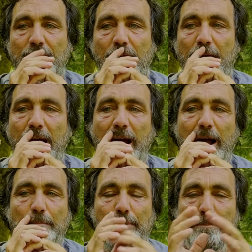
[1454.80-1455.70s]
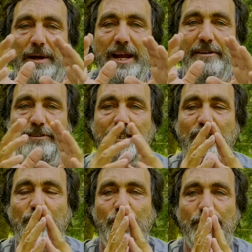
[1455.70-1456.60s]
and preparing
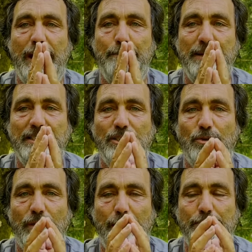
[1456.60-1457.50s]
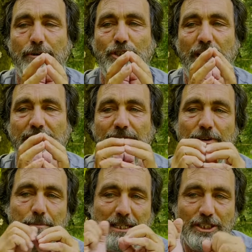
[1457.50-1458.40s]
to do that business or that project, if you
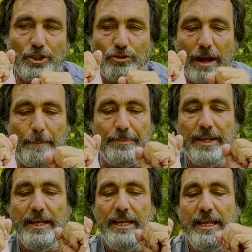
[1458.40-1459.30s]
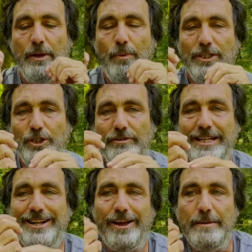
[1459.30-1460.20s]
miss a strap, once you're
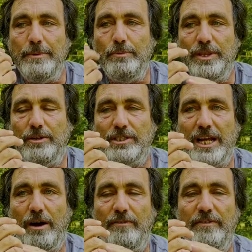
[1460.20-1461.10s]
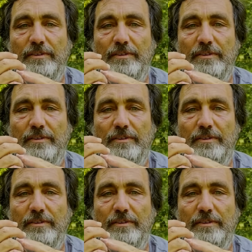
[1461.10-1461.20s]
in alignment with yourself,